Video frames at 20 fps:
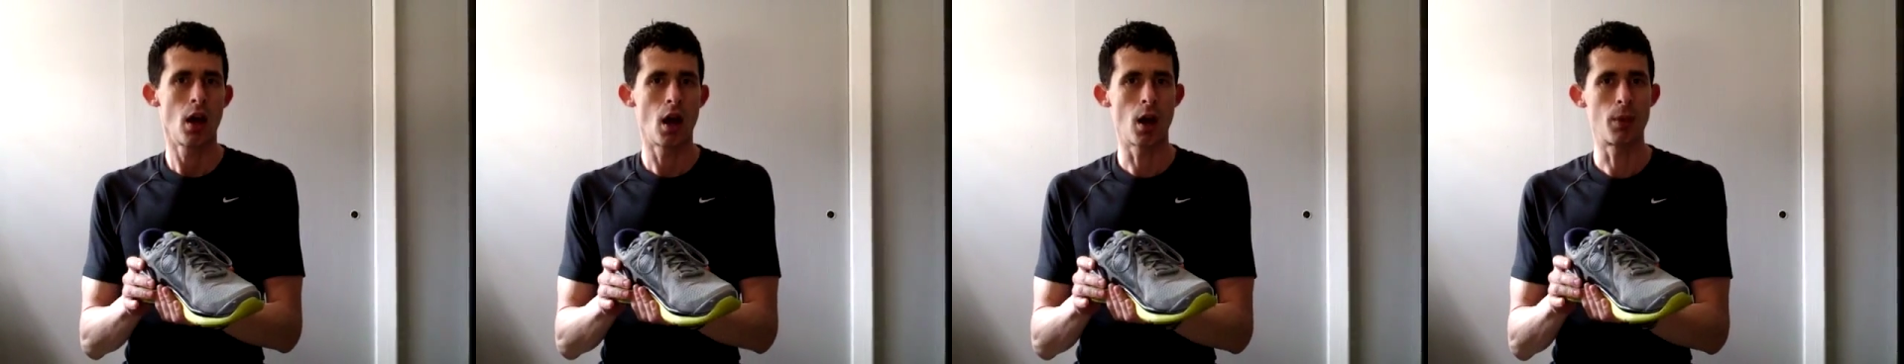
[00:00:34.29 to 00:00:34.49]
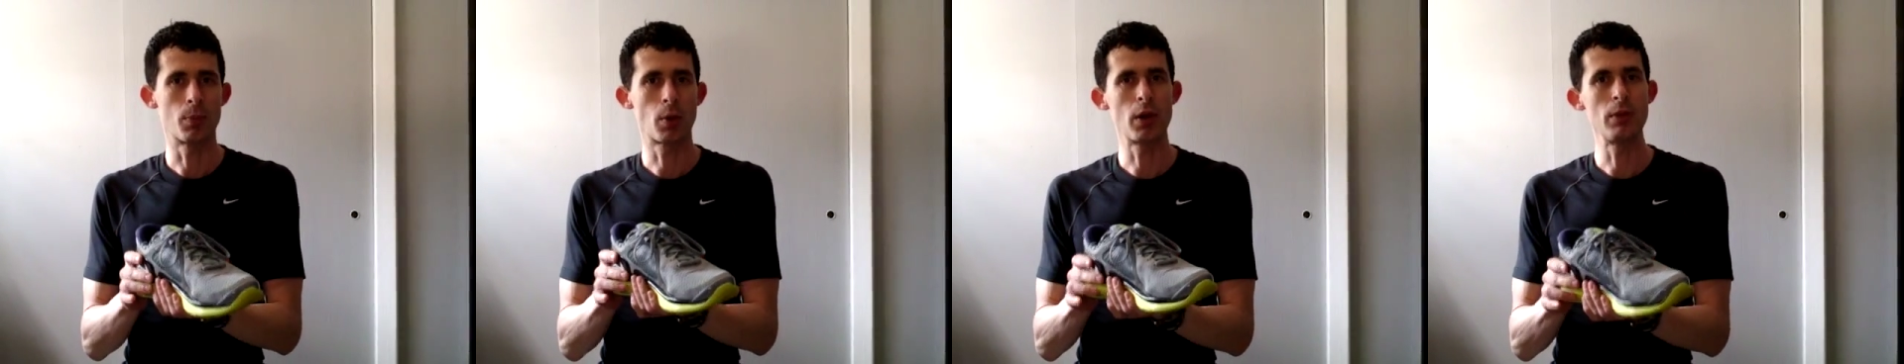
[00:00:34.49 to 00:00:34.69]

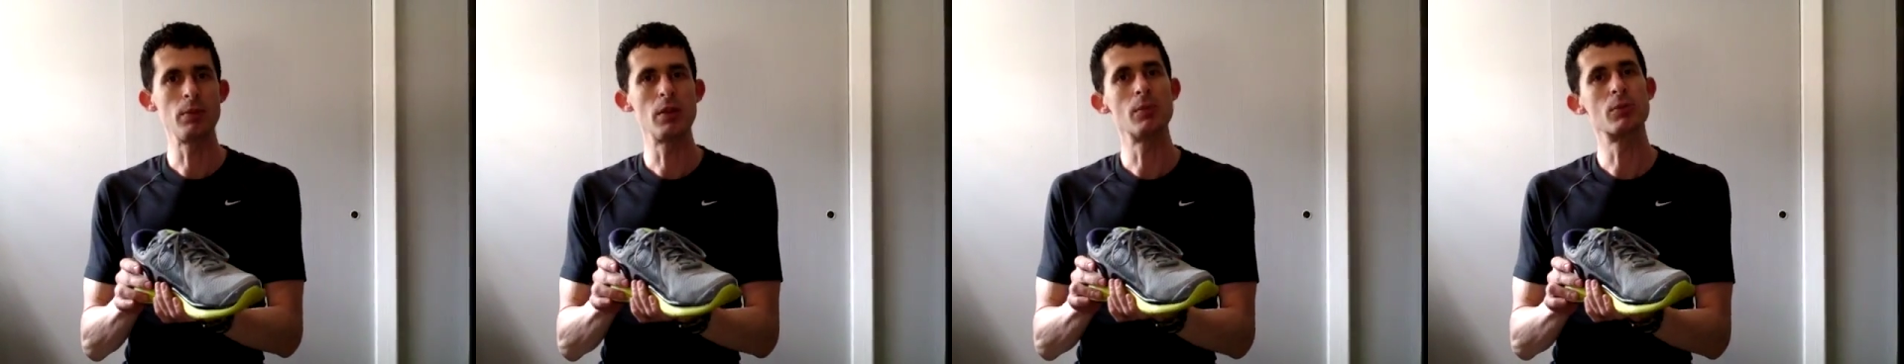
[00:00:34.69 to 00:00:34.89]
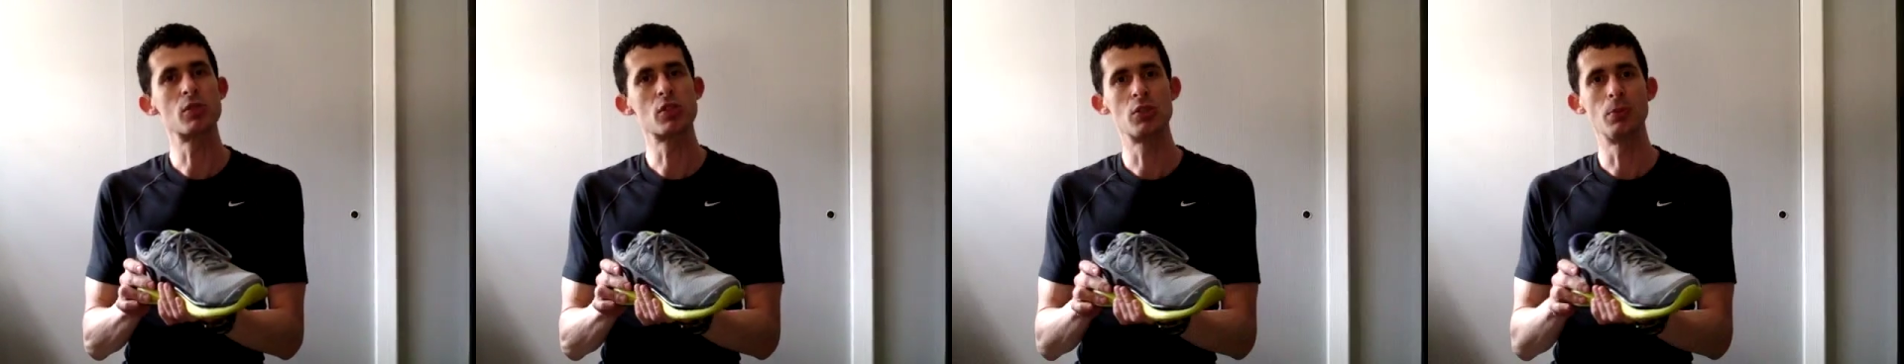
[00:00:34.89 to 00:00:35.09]
a
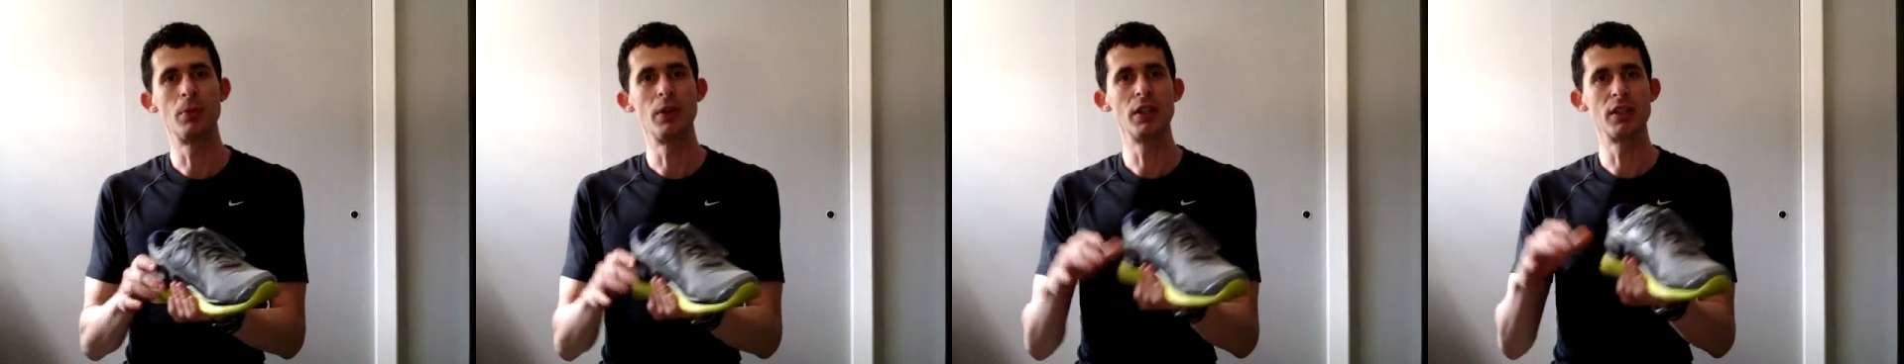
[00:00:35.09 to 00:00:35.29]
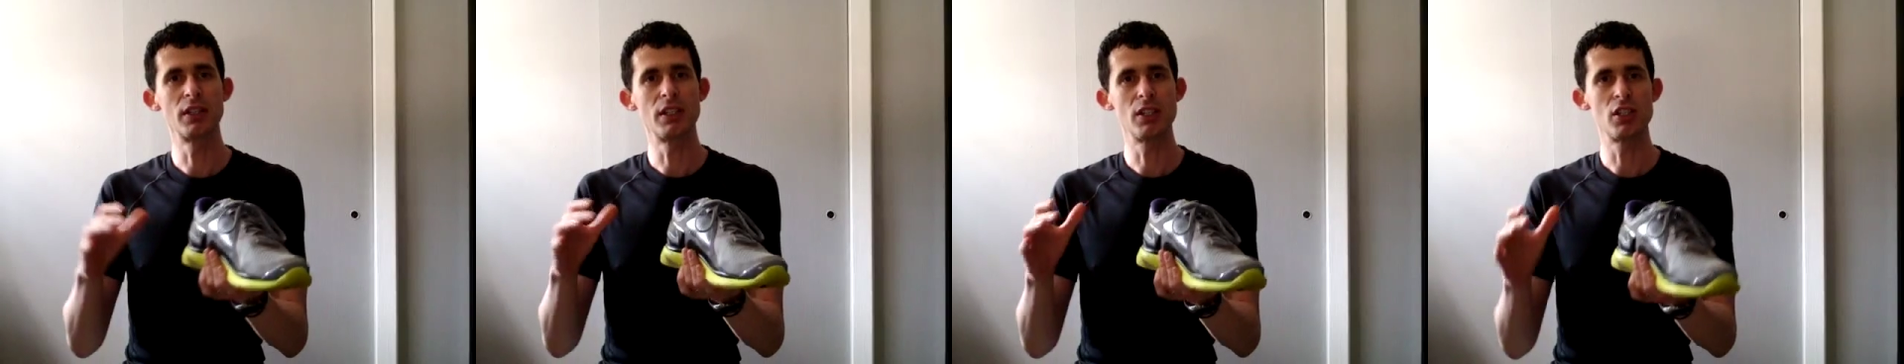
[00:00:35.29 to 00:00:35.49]
premium
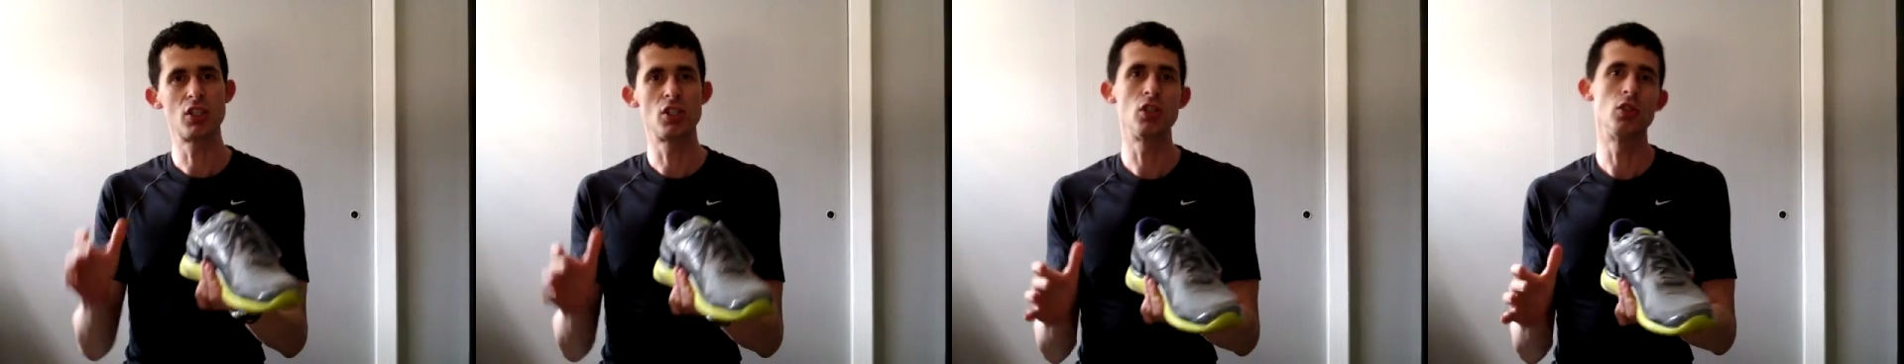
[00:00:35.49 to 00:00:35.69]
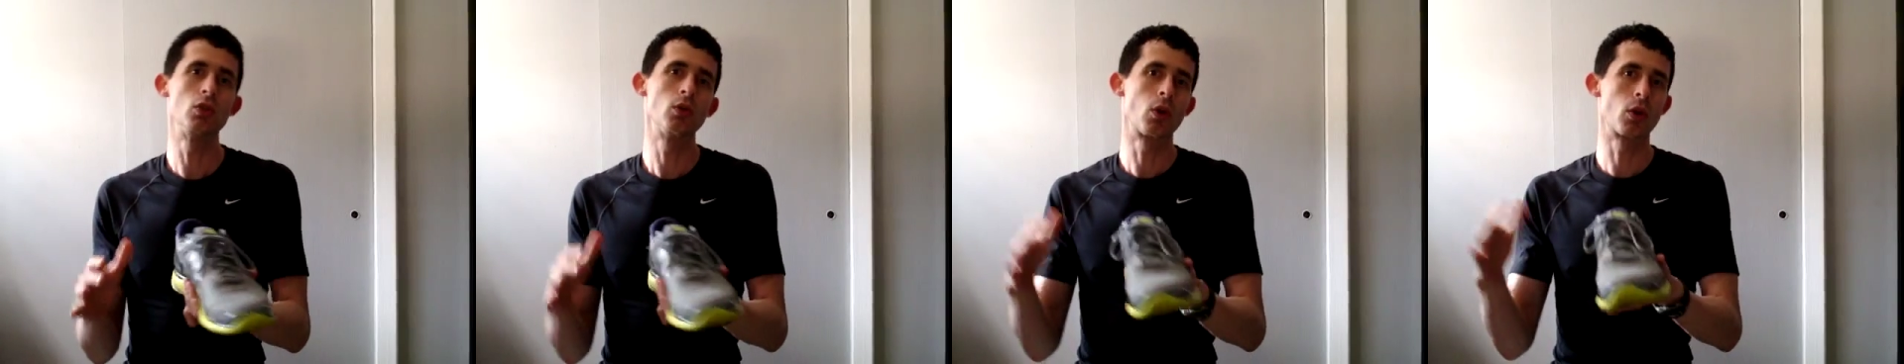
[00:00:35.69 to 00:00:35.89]
stability
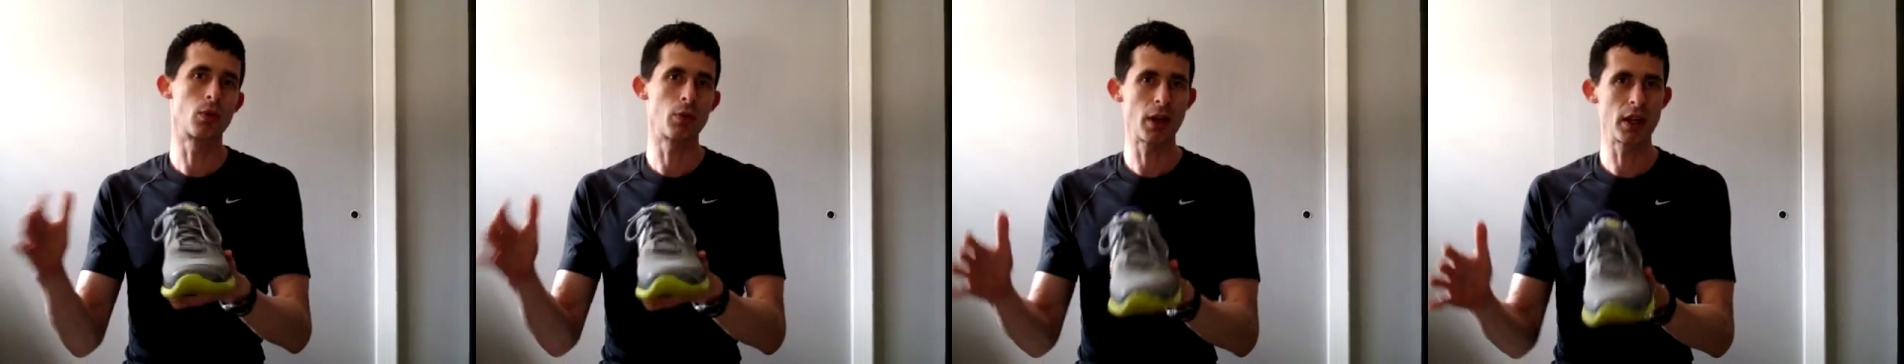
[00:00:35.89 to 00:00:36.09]
shoe or